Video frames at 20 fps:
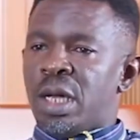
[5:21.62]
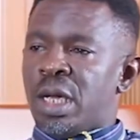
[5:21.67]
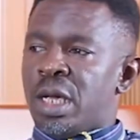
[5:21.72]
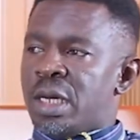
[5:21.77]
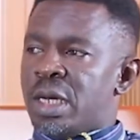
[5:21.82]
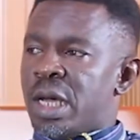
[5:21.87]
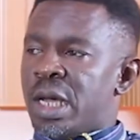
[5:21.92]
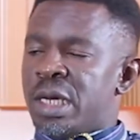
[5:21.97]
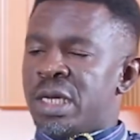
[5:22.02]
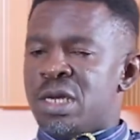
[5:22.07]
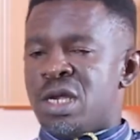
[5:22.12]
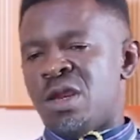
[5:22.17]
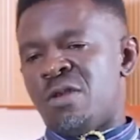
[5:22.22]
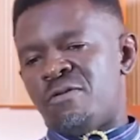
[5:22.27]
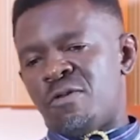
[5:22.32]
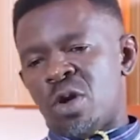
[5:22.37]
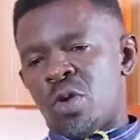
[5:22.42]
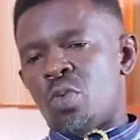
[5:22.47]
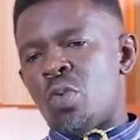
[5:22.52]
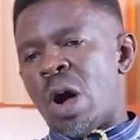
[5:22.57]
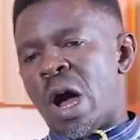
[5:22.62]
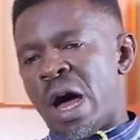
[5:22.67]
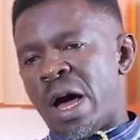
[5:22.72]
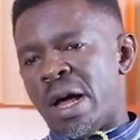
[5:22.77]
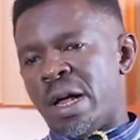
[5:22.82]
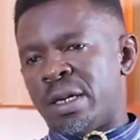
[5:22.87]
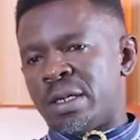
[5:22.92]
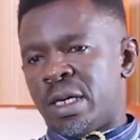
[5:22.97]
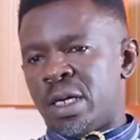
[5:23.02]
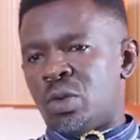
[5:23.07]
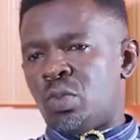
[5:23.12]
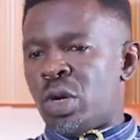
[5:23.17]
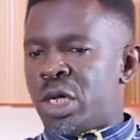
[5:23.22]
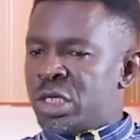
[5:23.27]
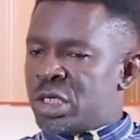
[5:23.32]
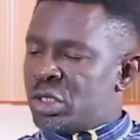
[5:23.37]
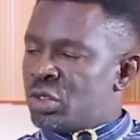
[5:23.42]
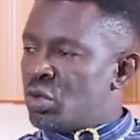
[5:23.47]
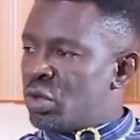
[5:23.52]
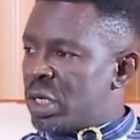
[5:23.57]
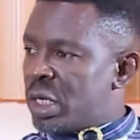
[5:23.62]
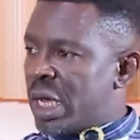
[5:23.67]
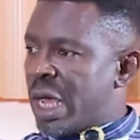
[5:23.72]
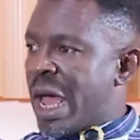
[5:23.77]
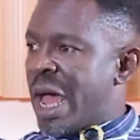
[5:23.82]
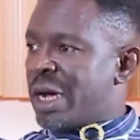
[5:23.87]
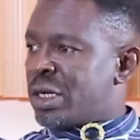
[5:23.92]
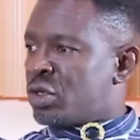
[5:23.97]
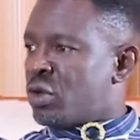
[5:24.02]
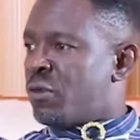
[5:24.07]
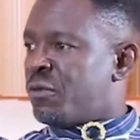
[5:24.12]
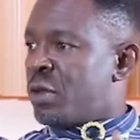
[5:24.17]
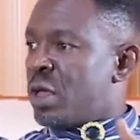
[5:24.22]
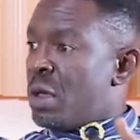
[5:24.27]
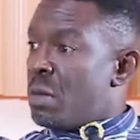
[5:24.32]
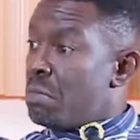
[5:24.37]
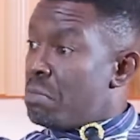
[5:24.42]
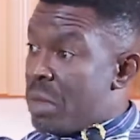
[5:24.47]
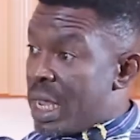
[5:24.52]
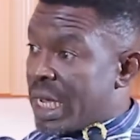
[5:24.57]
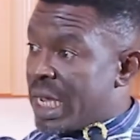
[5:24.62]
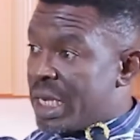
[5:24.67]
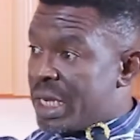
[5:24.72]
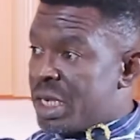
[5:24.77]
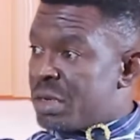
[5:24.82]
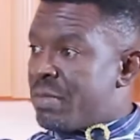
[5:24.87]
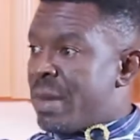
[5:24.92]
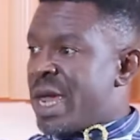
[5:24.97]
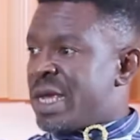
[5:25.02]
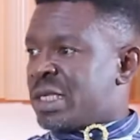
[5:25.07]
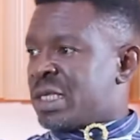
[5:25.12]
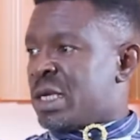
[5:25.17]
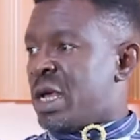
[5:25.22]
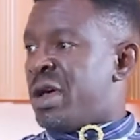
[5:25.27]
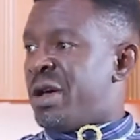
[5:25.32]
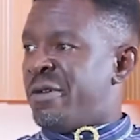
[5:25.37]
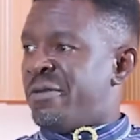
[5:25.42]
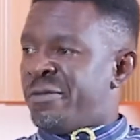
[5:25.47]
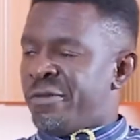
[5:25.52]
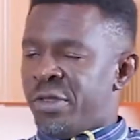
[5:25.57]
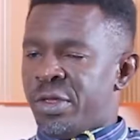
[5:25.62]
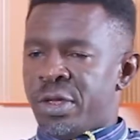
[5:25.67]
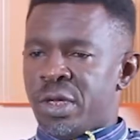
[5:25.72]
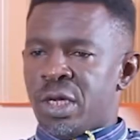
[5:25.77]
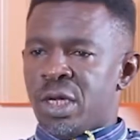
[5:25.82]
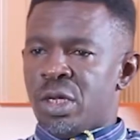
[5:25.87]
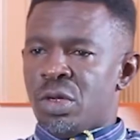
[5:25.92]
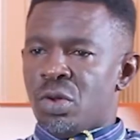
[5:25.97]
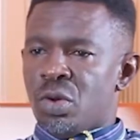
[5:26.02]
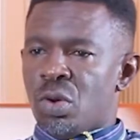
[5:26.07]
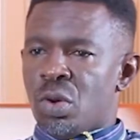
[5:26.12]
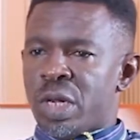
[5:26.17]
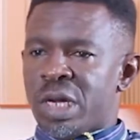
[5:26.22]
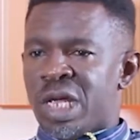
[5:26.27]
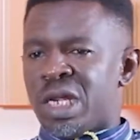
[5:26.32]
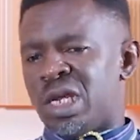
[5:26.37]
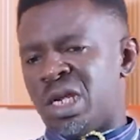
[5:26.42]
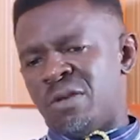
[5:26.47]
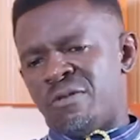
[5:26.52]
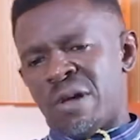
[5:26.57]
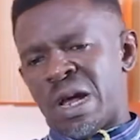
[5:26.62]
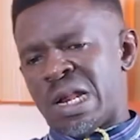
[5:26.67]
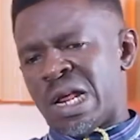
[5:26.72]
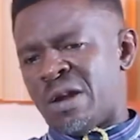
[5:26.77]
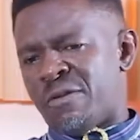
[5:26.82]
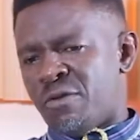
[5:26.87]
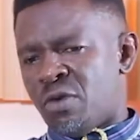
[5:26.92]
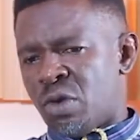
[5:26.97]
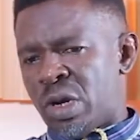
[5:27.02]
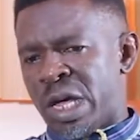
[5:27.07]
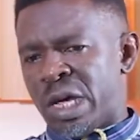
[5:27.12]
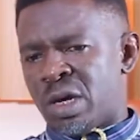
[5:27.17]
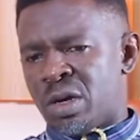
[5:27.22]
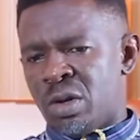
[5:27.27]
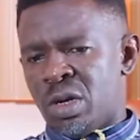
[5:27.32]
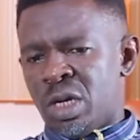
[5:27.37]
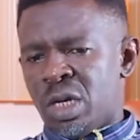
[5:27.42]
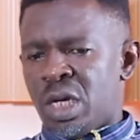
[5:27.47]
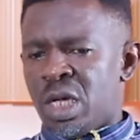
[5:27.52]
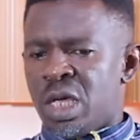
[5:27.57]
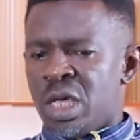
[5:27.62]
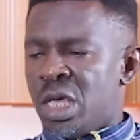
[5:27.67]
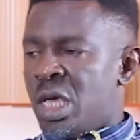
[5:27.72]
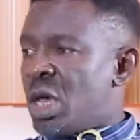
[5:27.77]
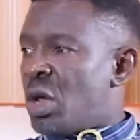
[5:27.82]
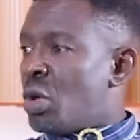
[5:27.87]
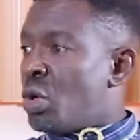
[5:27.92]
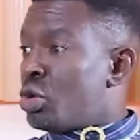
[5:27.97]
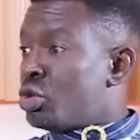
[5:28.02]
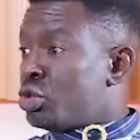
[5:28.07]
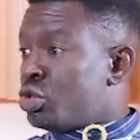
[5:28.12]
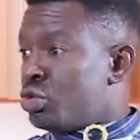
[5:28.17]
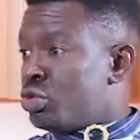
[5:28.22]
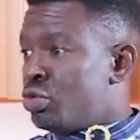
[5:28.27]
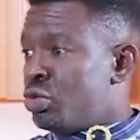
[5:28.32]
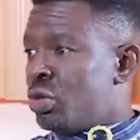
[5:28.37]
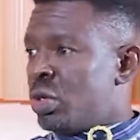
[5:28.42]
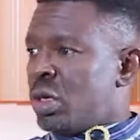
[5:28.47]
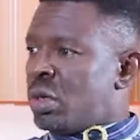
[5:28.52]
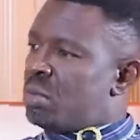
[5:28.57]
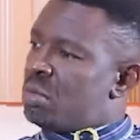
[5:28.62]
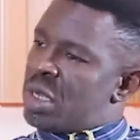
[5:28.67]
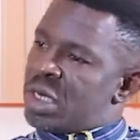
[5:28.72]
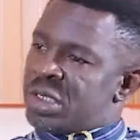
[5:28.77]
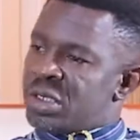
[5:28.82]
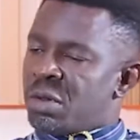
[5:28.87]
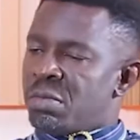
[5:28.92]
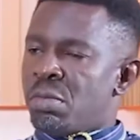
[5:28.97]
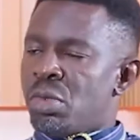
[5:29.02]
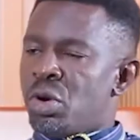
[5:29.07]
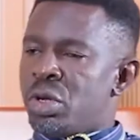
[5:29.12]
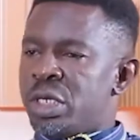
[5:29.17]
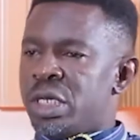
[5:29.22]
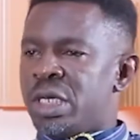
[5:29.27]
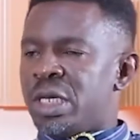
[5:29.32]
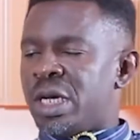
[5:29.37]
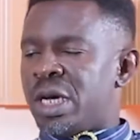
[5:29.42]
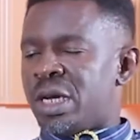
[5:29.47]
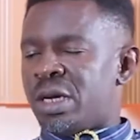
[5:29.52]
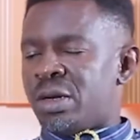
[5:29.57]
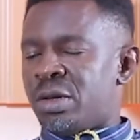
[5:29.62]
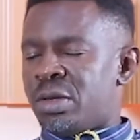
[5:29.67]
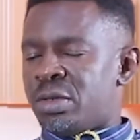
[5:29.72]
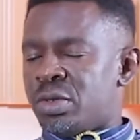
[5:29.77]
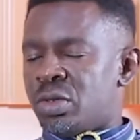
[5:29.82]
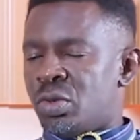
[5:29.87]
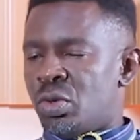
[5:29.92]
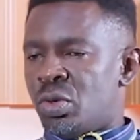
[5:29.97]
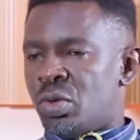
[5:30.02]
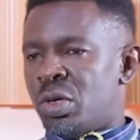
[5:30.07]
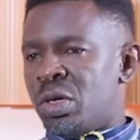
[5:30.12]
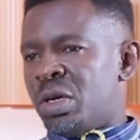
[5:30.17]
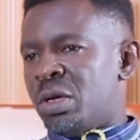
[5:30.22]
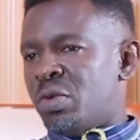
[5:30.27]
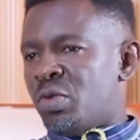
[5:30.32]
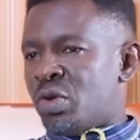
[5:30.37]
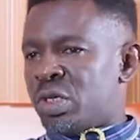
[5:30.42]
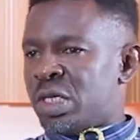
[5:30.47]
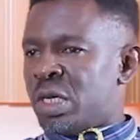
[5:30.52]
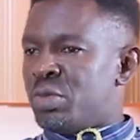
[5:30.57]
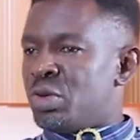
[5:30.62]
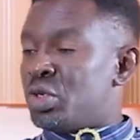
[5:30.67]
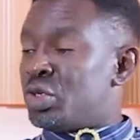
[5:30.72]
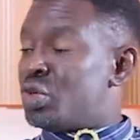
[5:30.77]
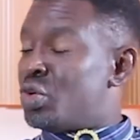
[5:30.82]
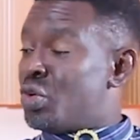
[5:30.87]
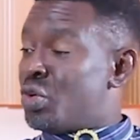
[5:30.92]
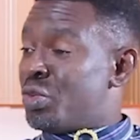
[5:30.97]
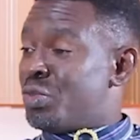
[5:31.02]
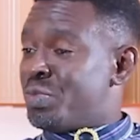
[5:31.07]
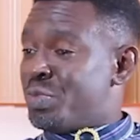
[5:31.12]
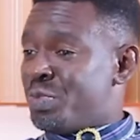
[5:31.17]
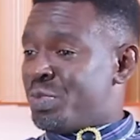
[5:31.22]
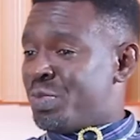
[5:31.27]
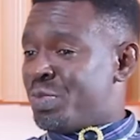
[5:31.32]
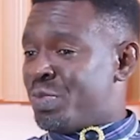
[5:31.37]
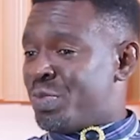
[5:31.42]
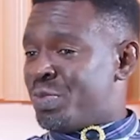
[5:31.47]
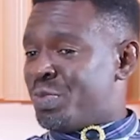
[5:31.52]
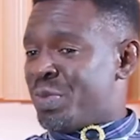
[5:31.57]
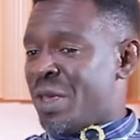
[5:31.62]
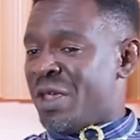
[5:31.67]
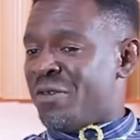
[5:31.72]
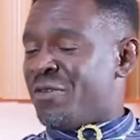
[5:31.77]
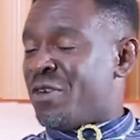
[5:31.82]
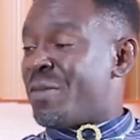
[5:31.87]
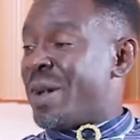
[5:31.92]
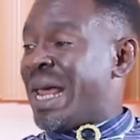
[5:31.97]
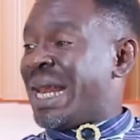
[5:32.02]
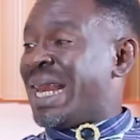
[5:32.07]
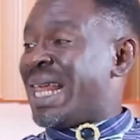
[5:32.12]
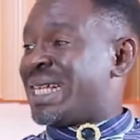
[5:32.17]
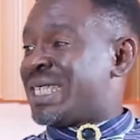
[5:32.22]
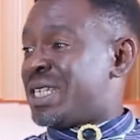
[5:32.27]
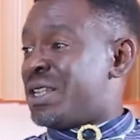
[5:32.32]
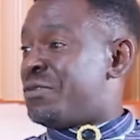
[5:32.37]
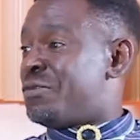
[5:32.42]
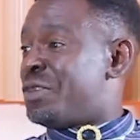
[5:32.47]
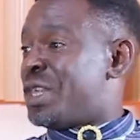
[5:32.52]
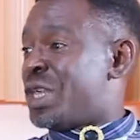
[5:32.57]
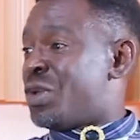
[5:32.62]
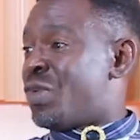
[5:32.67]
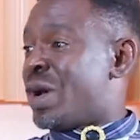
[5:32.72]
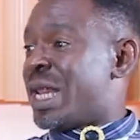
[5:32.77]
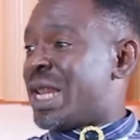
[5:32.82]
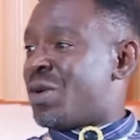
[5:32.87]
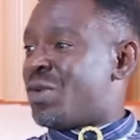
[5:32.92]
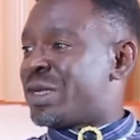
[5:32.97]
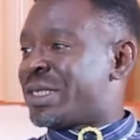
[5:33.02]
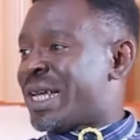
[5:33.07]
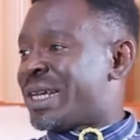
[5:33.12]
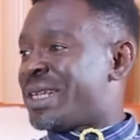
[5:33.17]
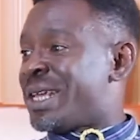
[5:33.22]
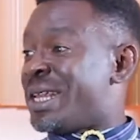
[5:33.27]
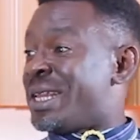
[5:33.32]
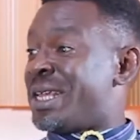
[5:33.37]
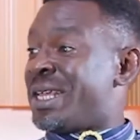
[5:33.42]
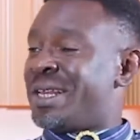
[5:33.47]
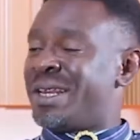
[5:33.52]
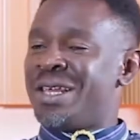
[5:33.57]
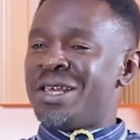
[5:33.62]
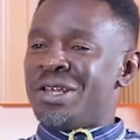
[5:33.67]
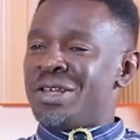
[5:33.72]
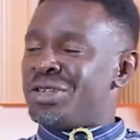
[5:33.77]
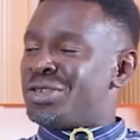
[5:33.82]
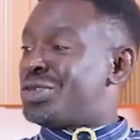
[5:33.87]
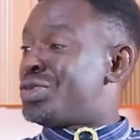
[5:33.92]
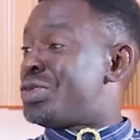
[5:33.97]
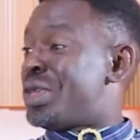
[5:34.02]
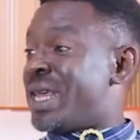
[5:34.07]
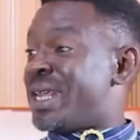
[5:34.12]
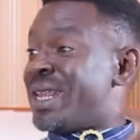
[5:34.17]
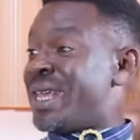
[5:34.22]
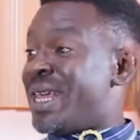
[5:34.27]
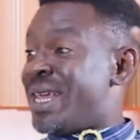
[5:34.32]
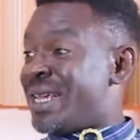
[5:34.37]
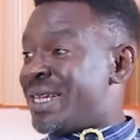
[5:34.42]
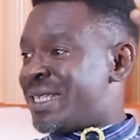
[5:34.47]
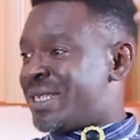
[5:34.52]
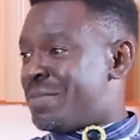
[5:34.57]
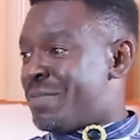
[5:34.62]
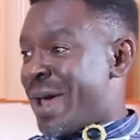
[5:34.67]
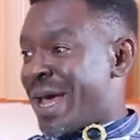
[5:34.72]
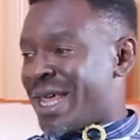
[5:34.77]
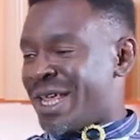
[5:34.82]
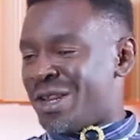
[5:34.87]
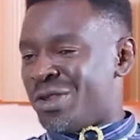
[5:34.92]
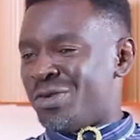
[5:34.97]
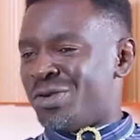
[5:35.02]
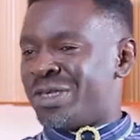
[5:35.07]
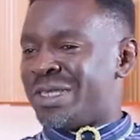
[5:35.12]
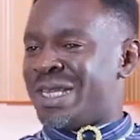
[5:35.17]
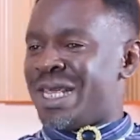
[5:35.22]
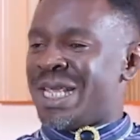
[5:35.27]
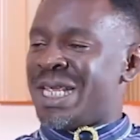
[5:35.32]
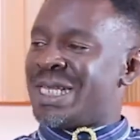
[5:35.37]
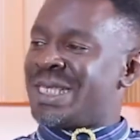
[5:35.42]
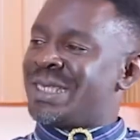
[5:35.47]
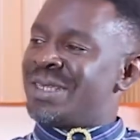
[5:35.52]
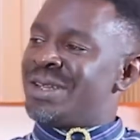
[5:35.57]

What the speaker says: And I did it for a while, then went into the act of making it myself, and I did that for like a year or two, made some money, and also was able to pay for my lesson fee while I was attending student aids back in those days.